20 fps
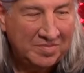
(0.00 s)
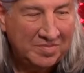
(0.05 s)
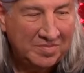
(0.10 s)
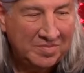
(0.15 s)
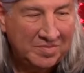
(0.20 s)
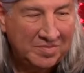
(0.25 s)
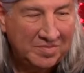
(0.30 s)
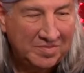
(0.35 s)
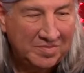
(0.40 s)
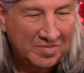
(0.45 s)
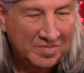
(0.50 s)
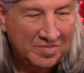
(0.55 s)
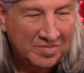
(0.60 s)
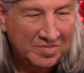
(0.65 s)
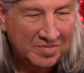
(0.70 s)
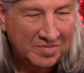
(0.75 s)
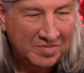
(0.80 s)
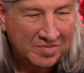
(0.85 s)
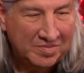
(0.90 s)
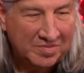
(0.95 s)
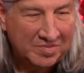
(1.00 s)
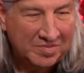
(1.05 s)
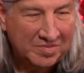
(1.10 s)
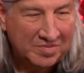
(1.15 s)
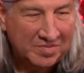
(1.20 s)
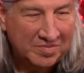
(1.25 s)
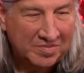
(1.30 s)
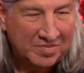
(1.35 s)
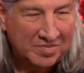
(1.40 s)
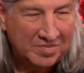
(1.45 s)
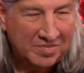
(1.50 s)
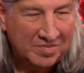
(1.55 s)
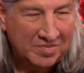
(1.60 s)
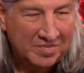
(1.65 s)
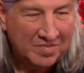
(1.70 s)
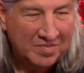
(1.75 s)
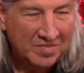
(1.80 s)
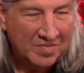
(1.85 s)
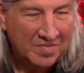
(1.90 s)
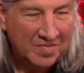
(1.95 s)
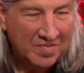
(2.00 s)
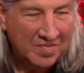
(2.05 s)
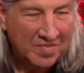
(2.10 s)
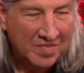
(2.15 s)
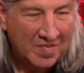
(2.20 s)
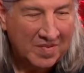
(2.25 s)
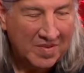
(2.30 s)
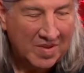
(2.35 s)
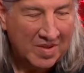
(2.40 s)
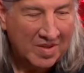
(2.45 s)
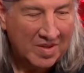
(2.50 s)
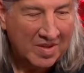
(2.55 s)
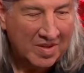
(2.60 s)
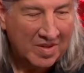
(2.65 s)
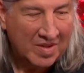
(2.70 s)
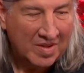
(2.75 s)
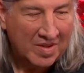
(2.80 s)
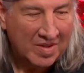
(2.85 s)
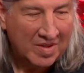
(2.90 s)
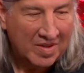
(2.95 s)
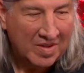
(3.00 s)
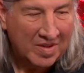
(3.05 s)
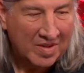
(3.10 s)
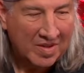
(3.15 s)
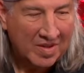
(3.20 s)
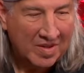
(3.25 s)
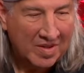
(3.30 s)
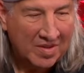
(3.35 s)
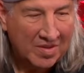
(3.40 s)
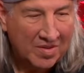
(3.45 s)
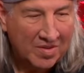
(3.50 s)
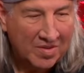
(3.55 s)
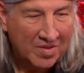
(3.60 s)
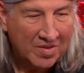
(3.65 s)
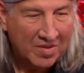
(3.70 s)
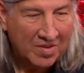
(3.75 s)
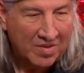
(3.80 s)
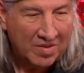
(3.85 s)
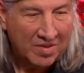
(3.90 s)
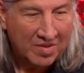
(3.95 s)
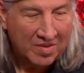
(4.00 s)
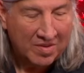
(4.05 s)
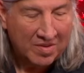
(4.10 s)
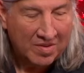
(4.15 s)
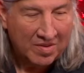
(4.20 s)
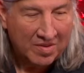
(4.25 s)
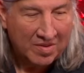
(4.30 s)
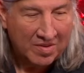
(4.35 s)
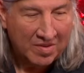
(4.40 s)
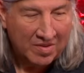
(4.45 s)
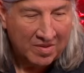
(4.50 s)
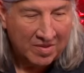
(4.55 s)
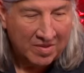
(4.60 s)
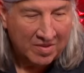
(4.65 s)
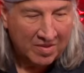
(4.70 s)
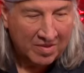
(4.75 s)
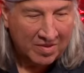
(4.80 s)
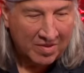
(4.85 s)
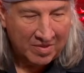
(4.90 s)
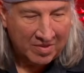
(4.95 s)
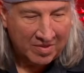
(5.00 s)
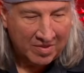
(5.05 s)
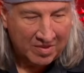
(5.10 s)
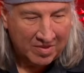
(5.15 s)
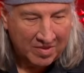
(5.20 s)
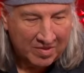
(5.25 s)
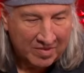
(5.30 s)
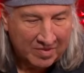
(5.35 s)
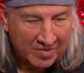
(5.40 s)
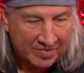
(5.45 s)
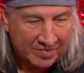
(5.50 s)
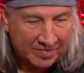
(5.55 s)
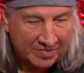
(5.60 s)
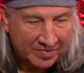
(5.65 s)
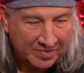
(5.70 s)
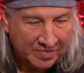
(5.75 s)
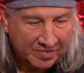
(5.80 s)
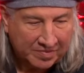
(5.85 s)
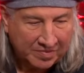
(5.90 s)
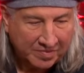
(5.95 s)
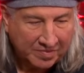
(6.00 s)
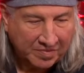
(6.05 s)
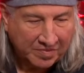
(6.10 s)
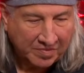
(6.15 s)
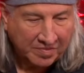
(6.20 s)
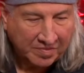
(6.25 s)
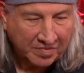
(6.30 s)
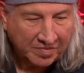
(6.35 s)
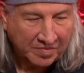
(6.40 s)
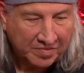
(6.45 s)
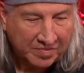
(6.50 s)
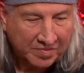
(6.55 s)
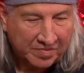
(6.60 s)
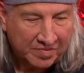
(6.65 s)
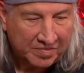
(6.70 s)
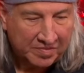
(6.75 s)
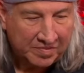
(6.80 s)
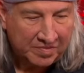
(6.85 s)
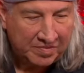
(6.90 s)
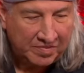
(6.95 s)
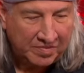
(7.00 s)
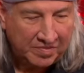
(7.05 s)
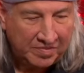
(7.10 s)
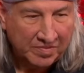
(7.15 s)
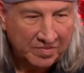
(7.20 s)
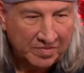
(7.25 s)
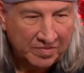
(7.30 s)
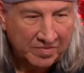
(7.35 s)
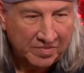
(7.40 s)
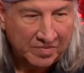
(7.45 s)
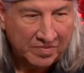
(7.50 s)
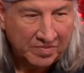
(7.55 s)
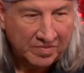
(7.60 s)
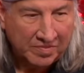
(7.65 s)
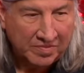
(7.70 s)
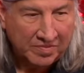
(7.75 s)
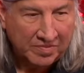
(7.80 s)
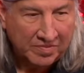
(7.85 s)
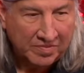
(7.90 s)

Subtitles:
(not speaking)